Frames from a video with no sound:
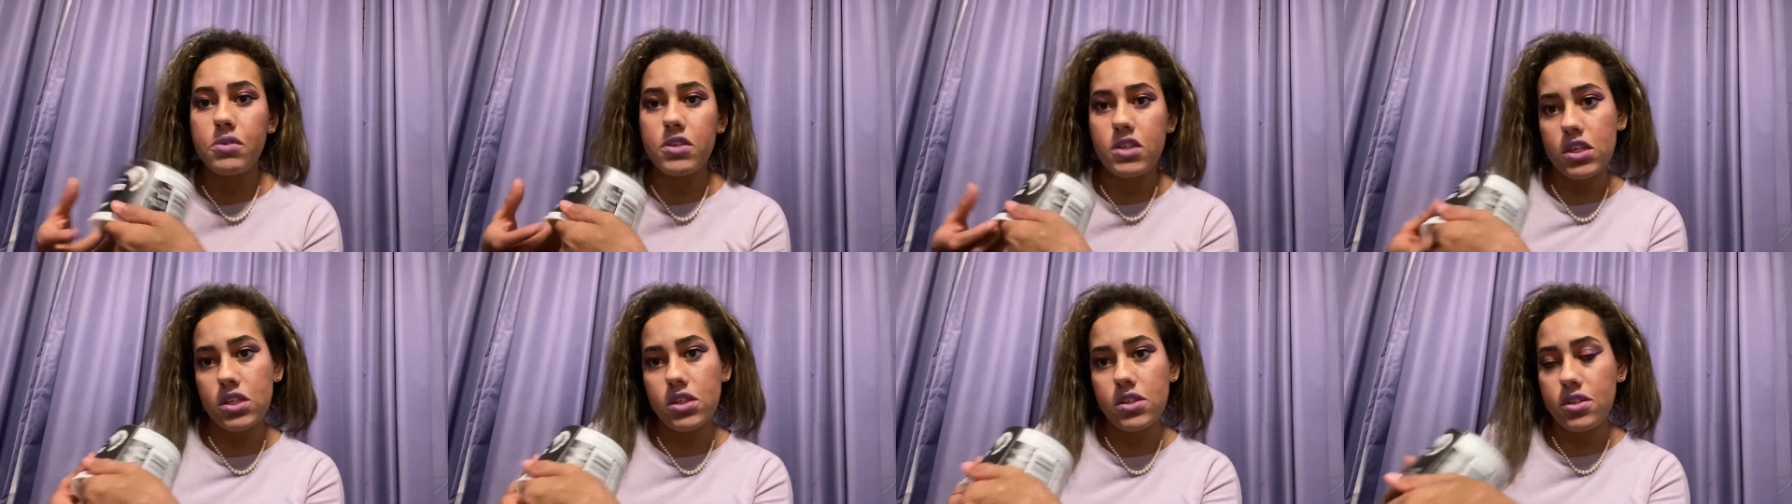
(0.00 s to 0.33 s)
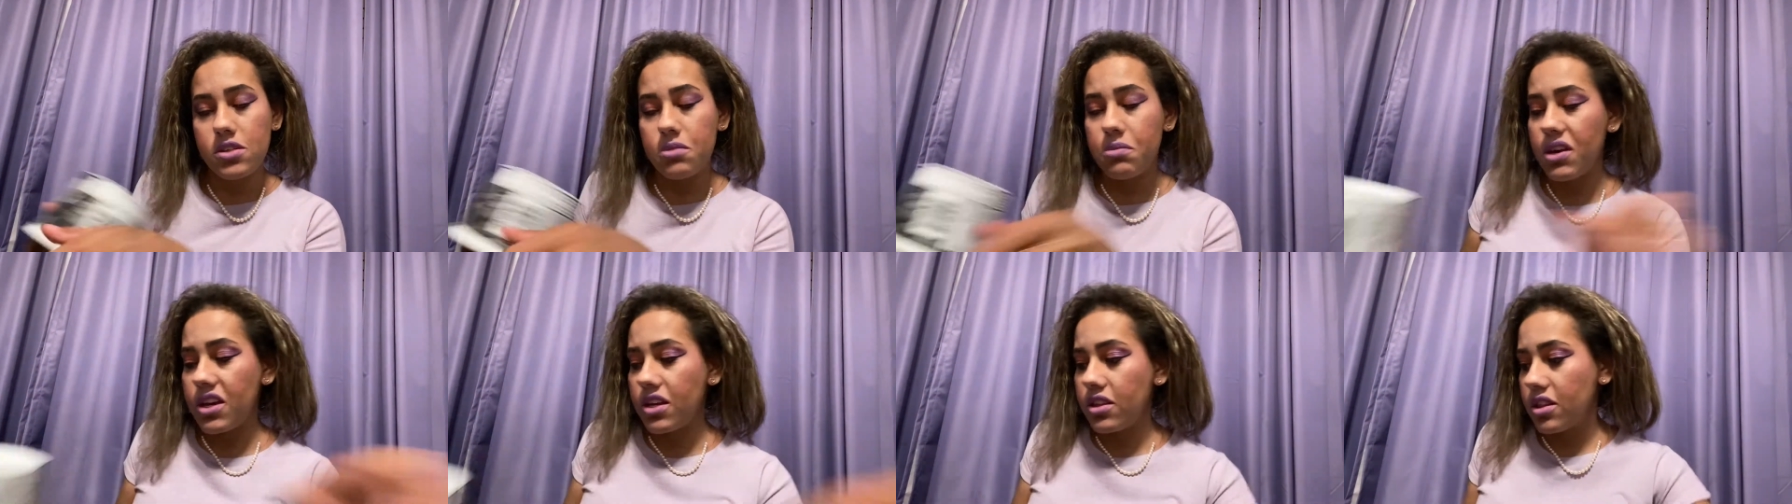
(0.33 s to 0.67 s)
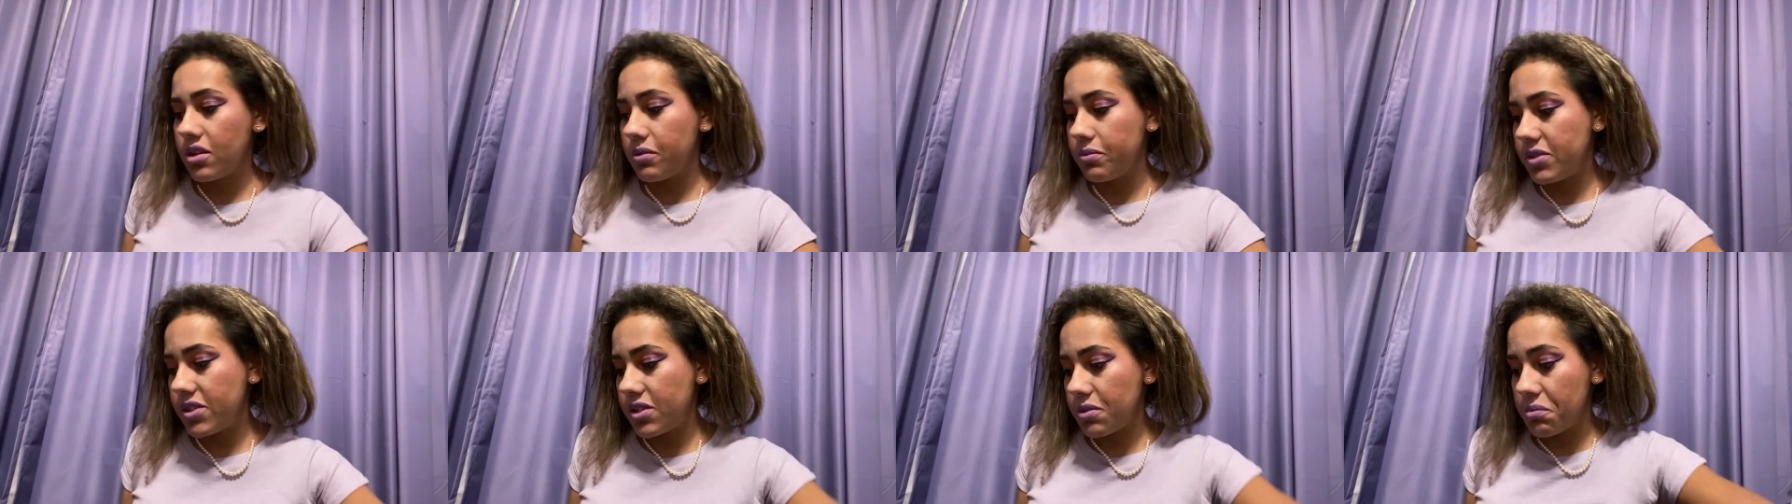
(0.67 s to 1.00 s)
just to make
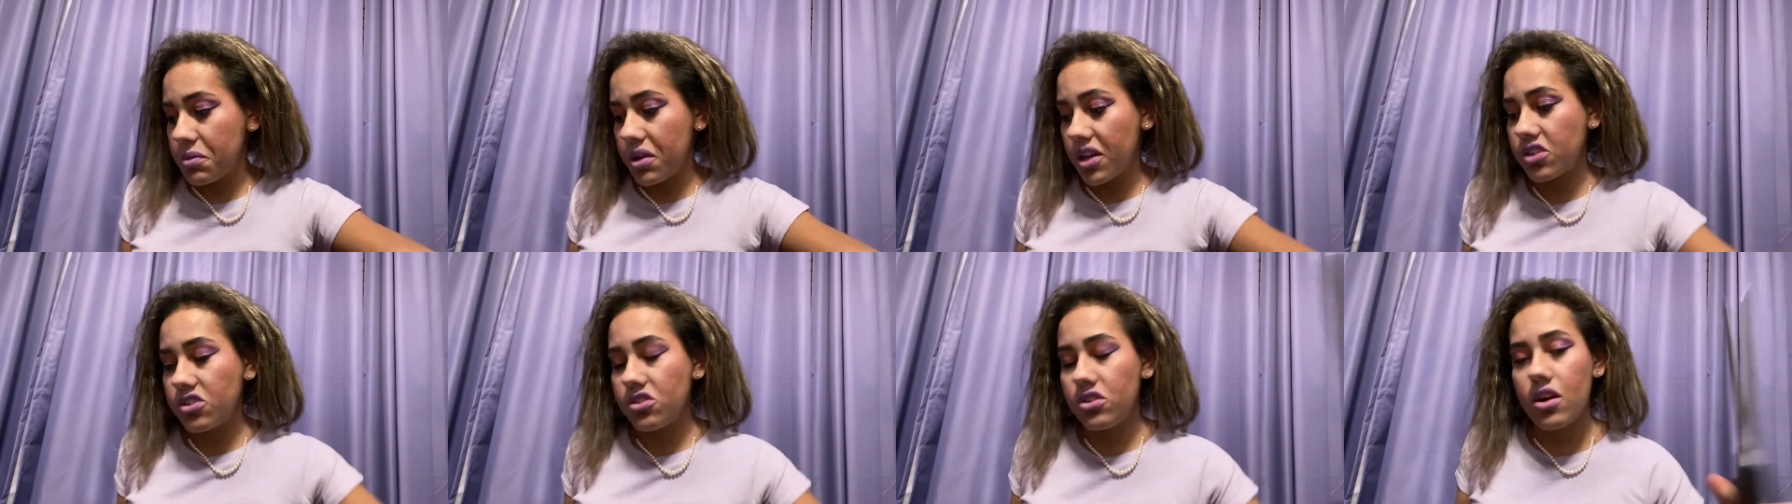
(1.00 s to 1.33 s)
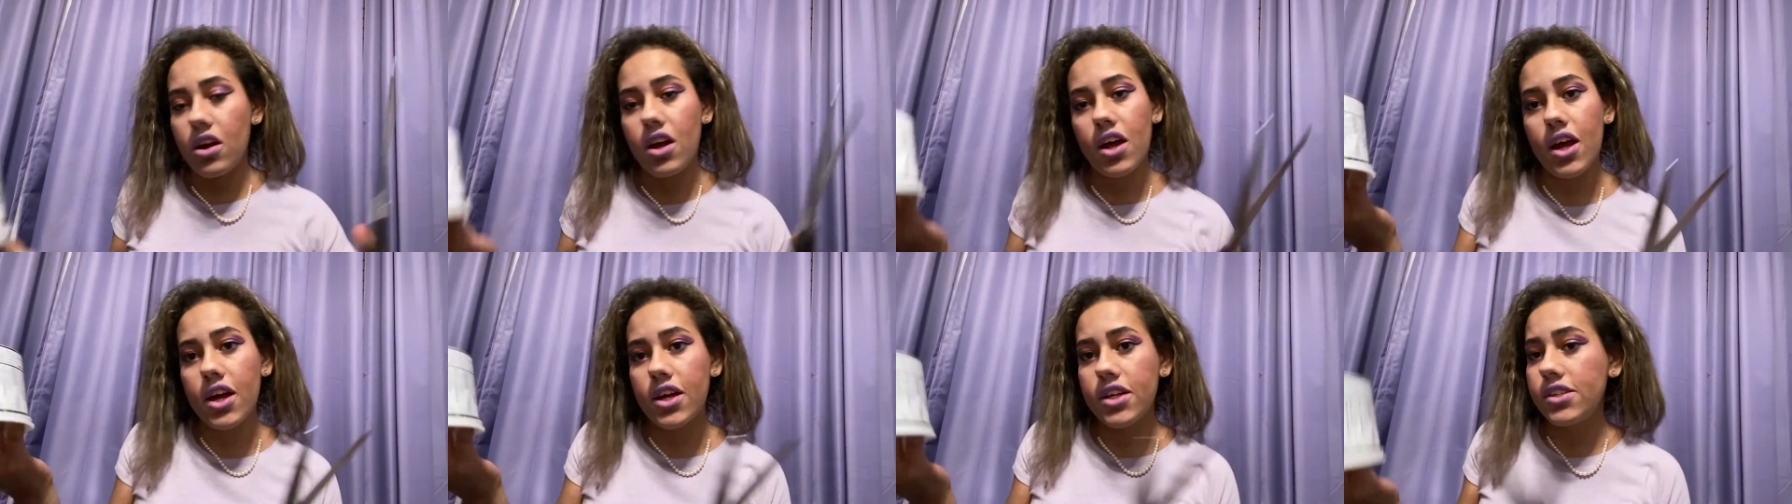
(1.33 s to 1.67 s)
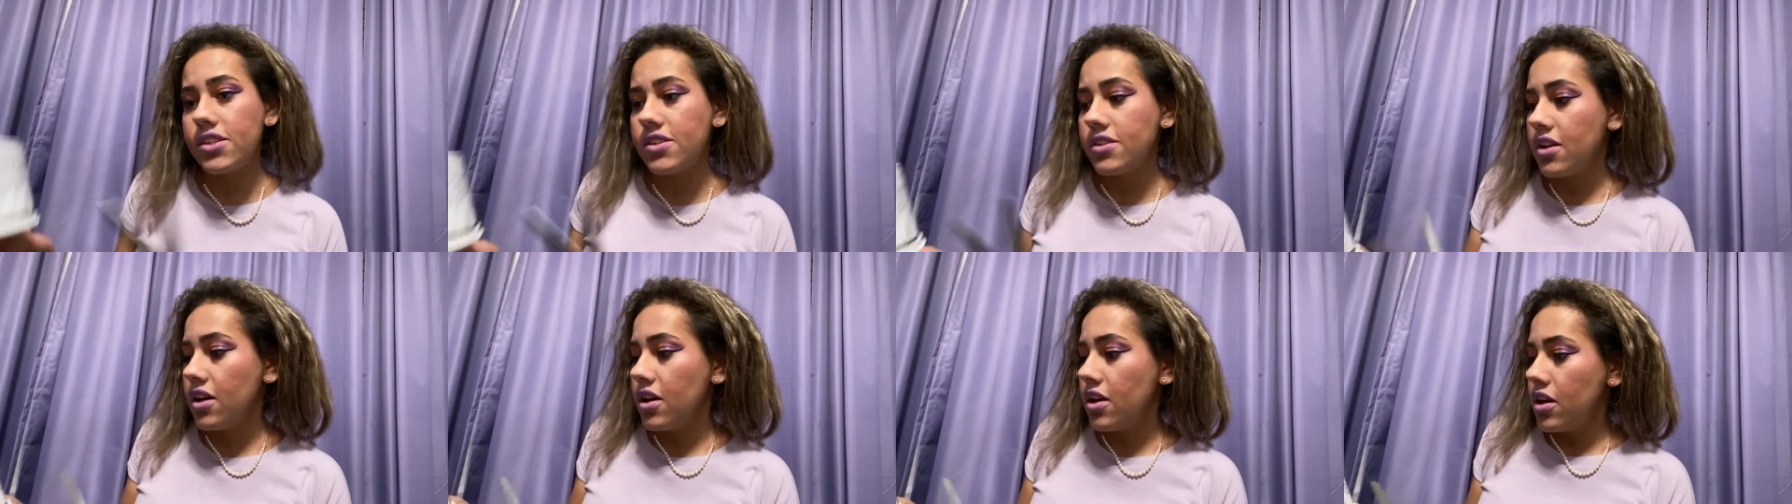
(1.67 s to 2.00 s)
them some extra hides.